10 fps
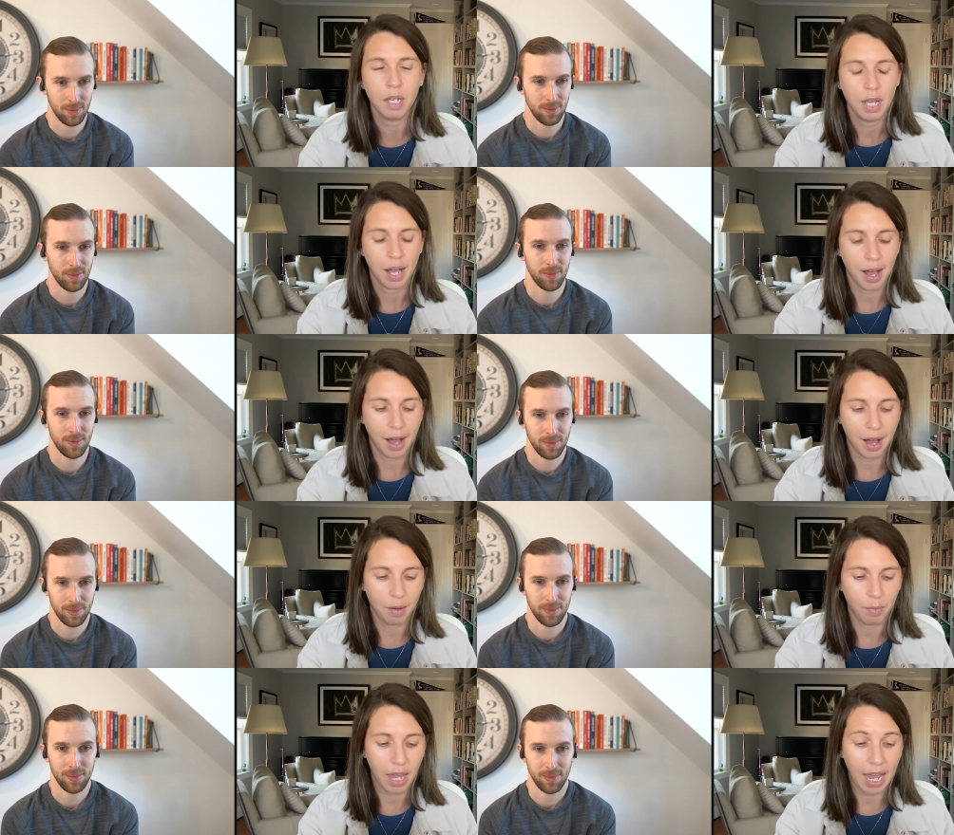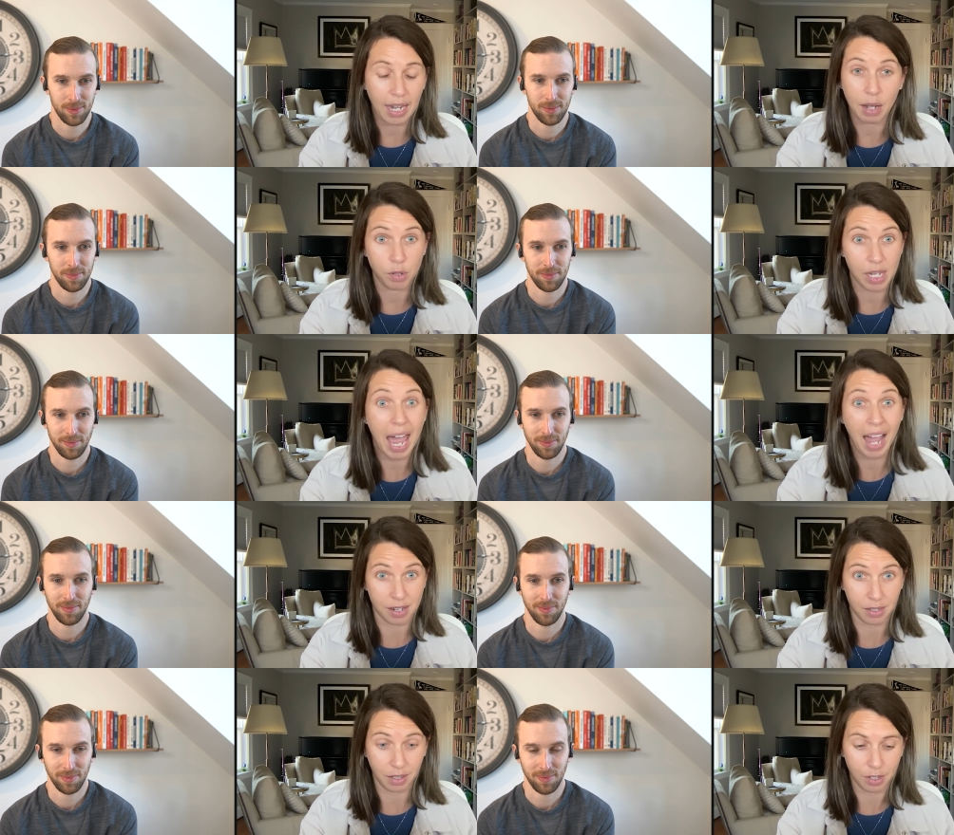Speaker 1: um, and it was
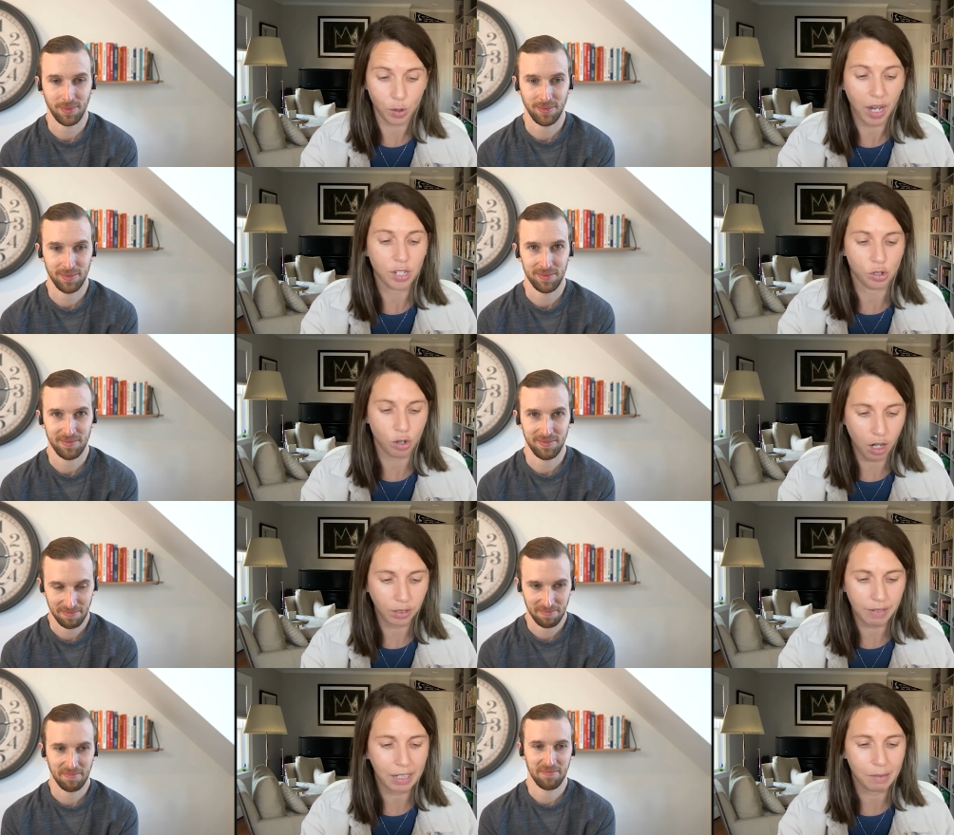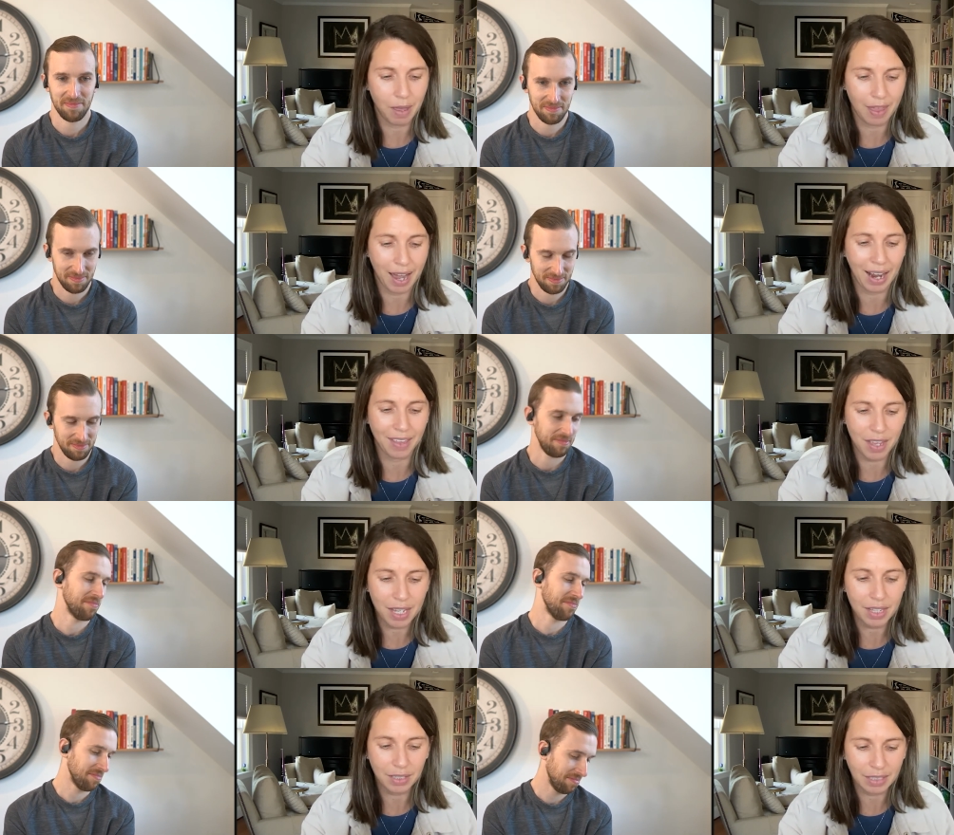excellent. So I strongly recommend that. I think
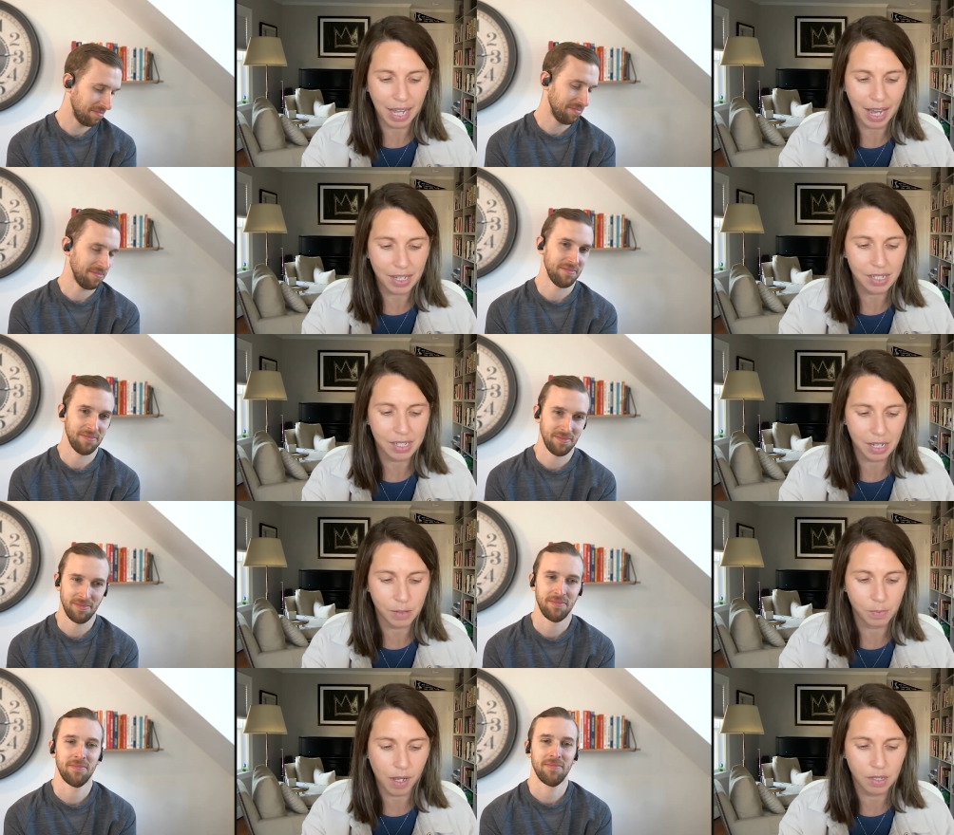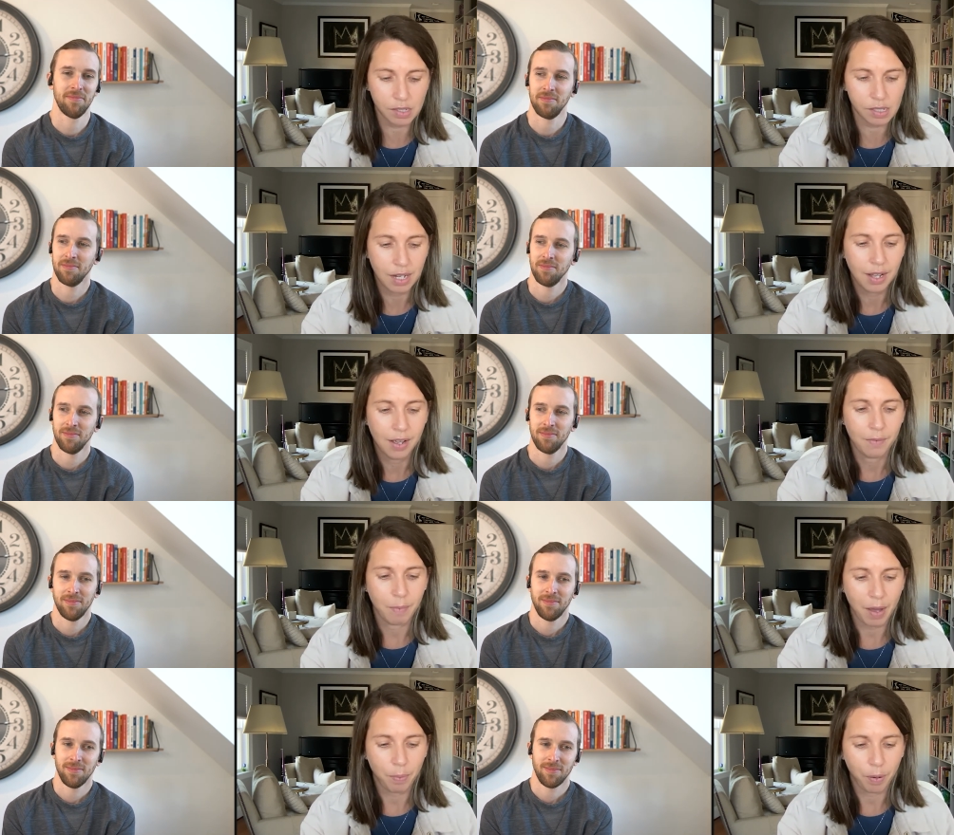in the last six months,
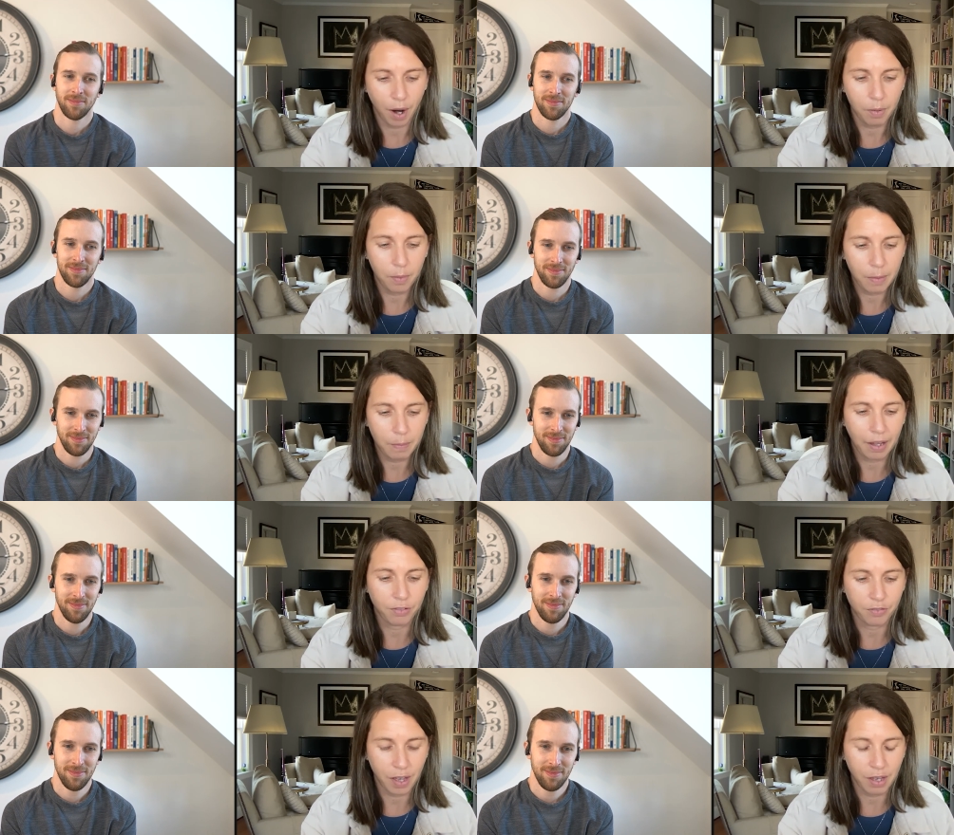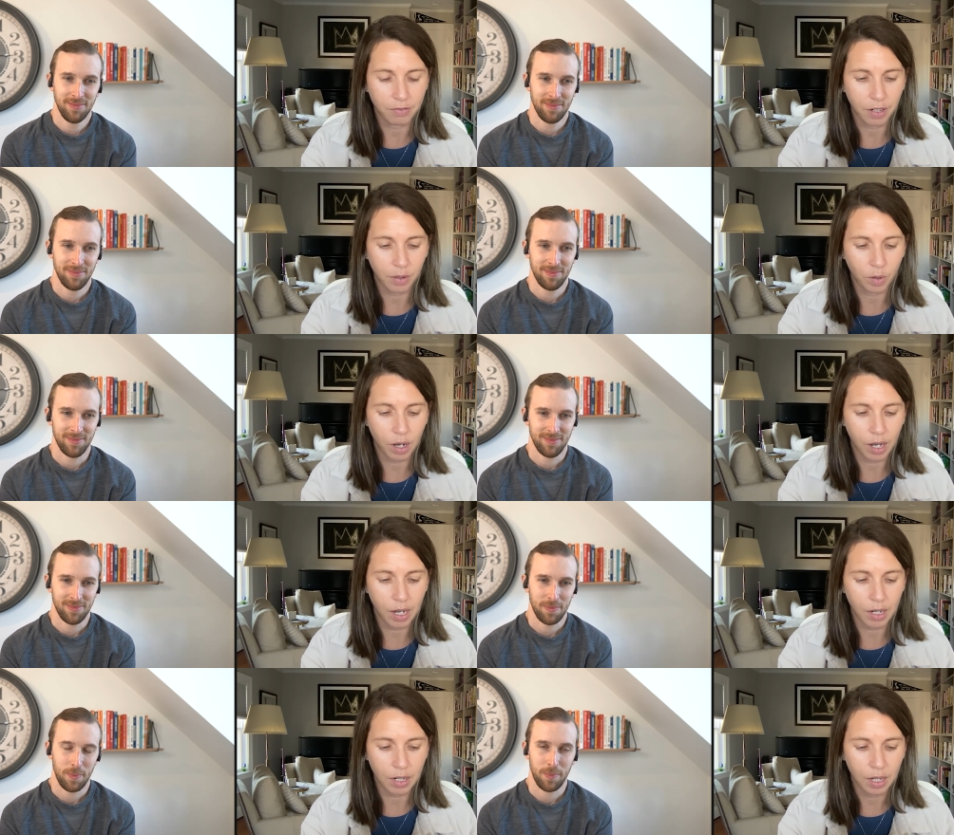my probably my favorite
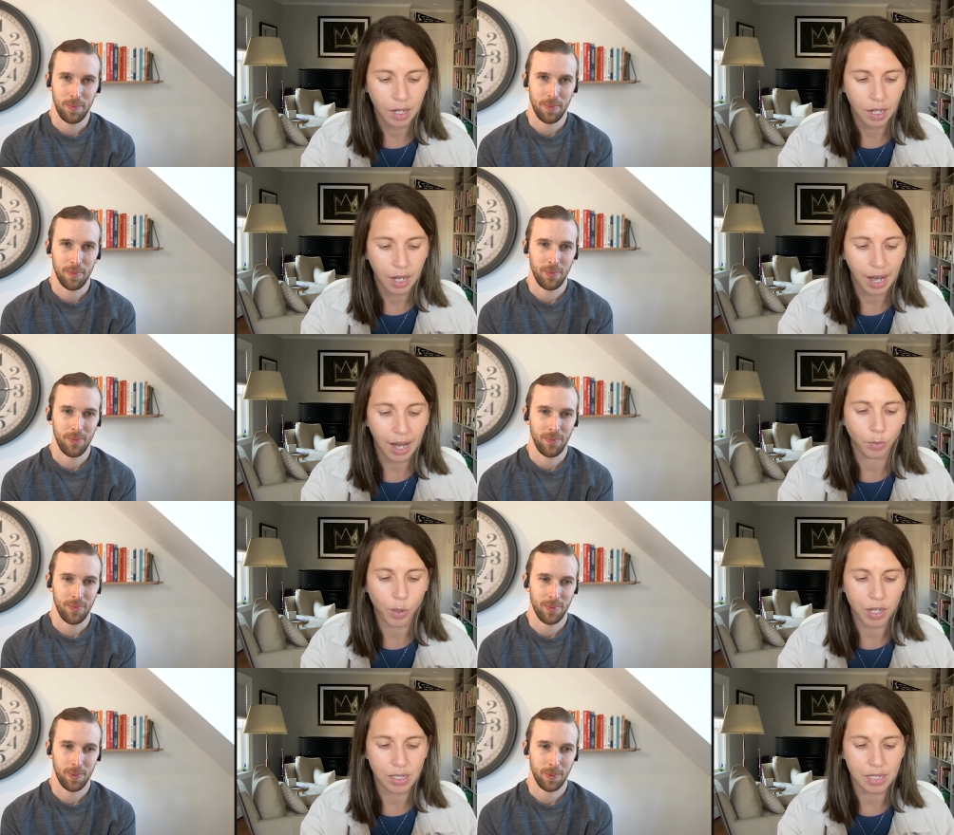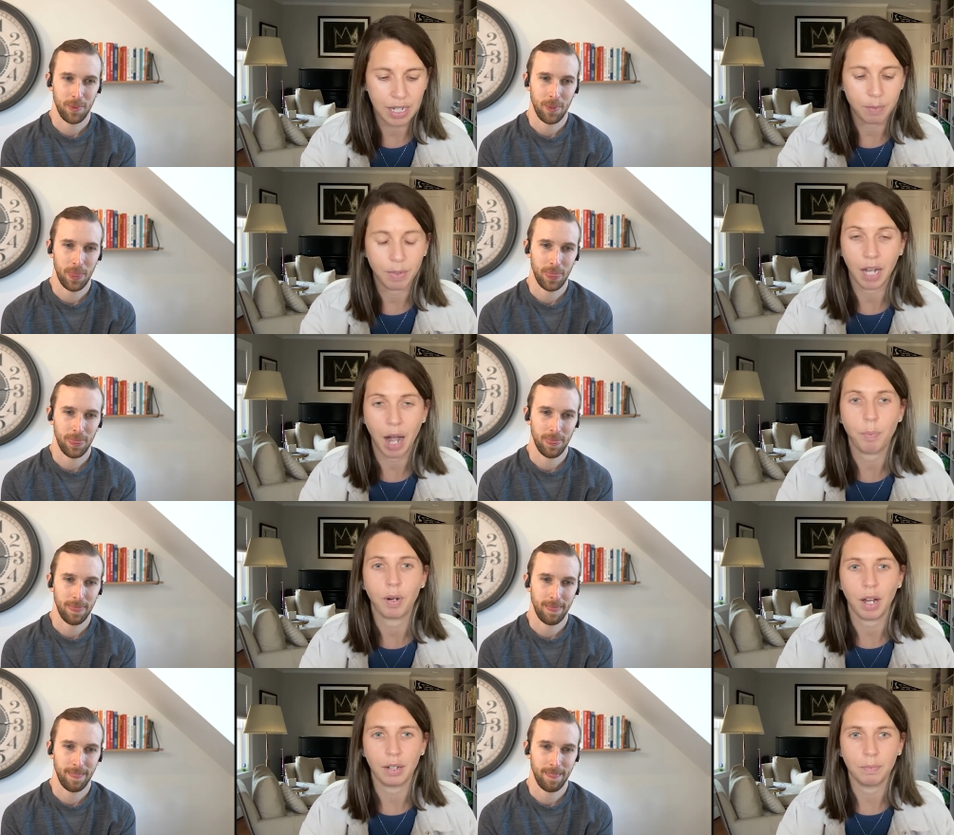one. Uh, was Demon
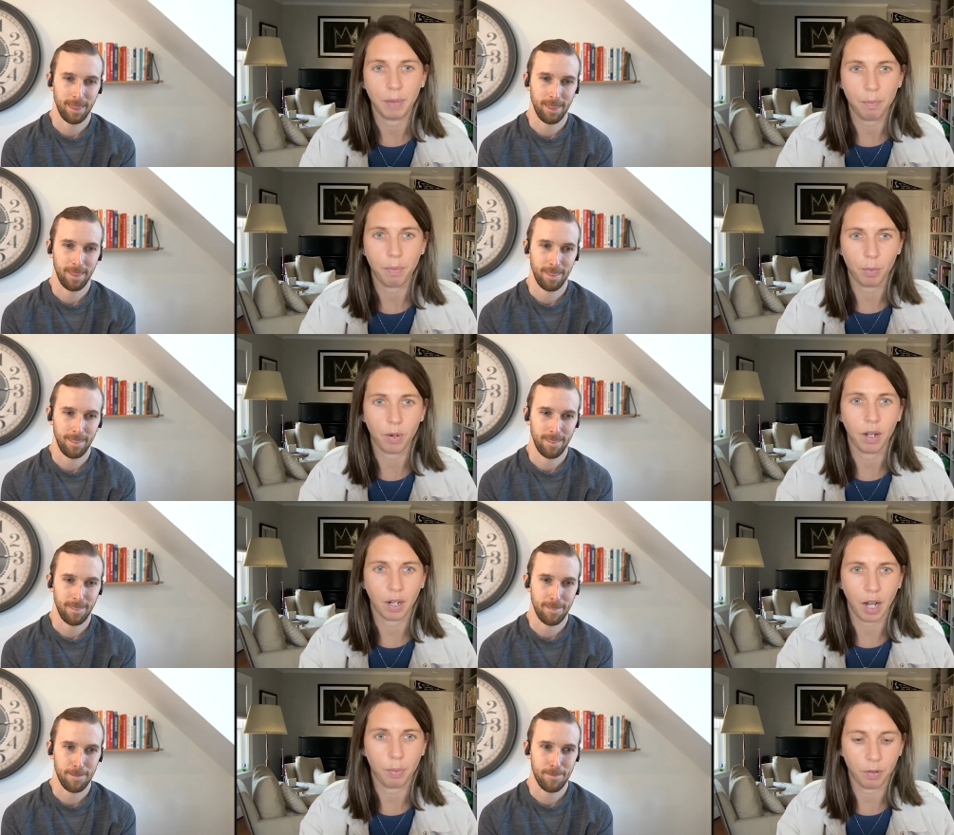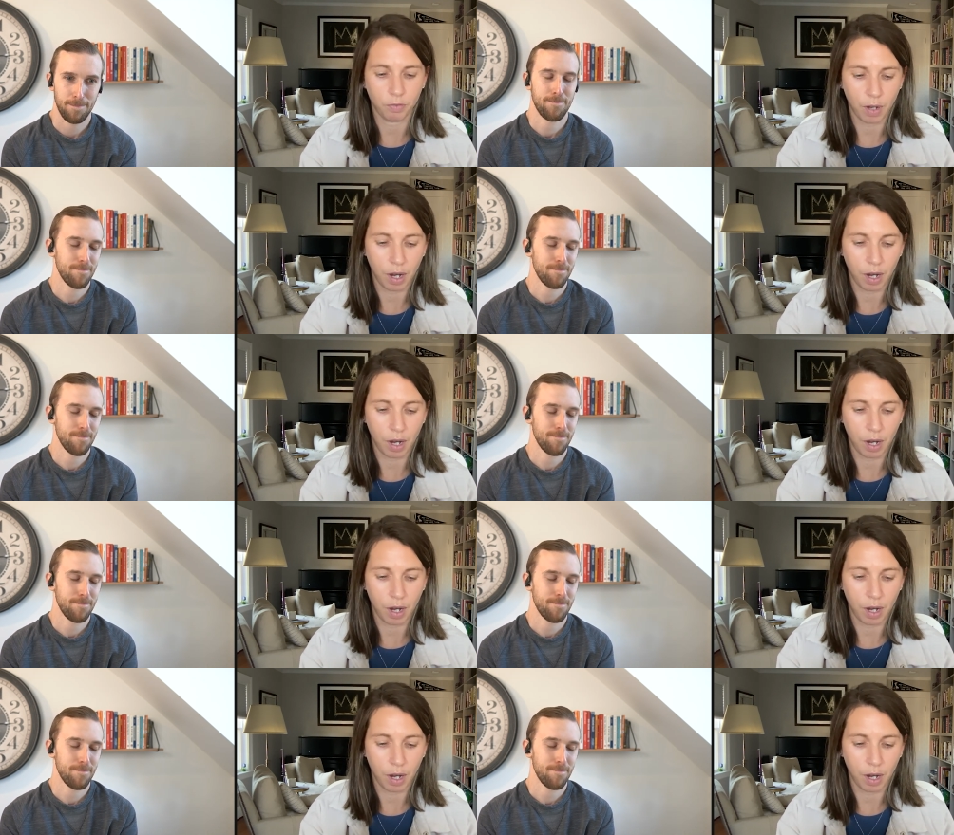Copperhead by Barbara Copper uh,